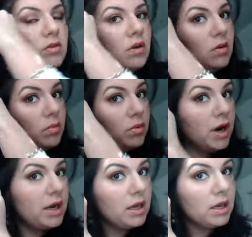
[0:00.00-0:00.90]
start
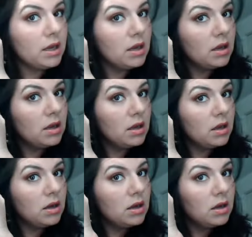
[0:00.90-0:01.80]
braiding,
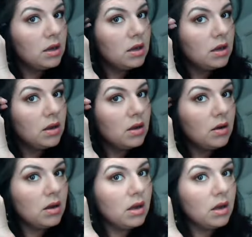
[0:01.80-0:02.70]

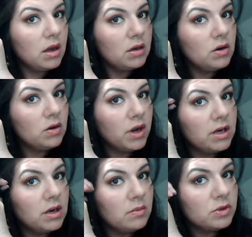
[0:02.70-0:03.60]
uh, you don't
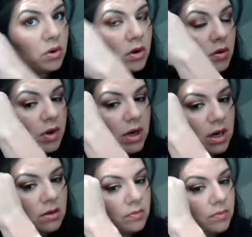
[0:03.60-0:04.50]
end up short on one end.